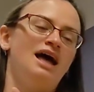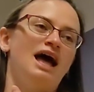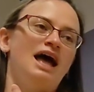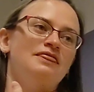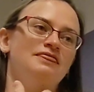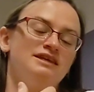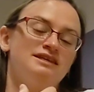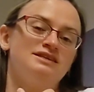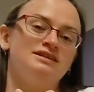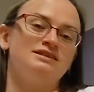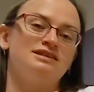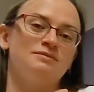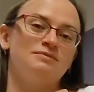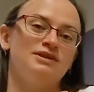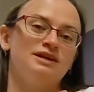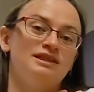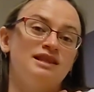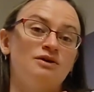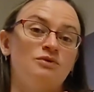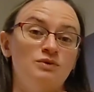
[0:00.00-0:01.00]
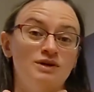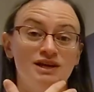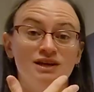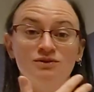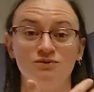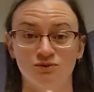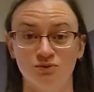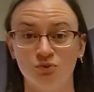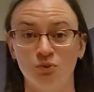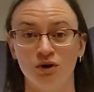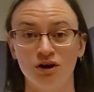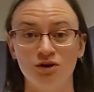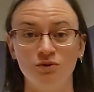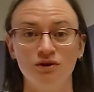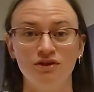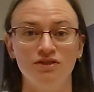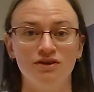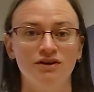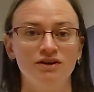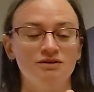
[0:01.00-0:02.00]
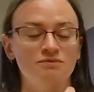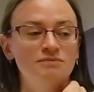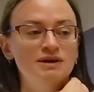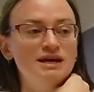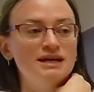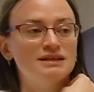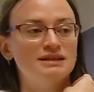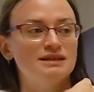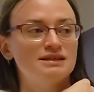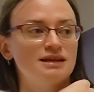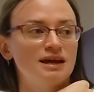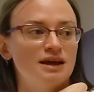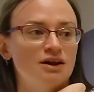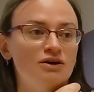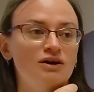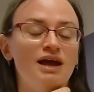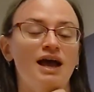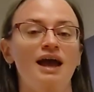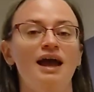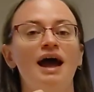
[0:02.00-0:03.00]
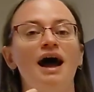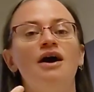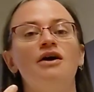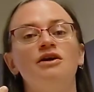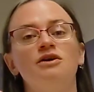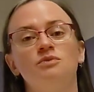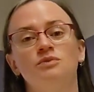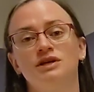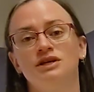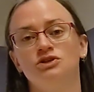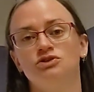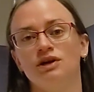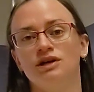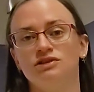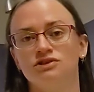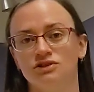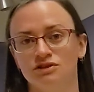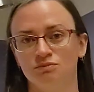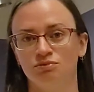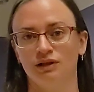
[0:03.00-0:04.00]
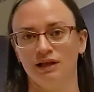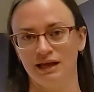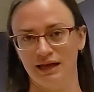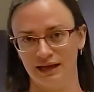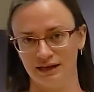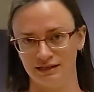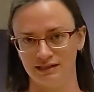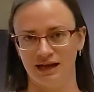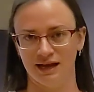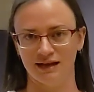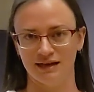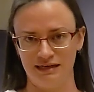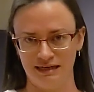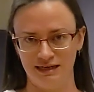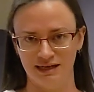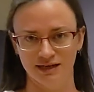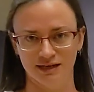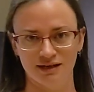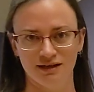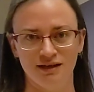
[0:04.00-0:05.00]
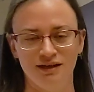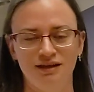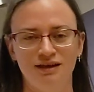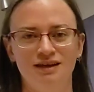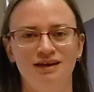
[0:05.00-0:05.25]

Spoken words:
And this is something that we can work with a good bit to say, okay, how can we address your playing technique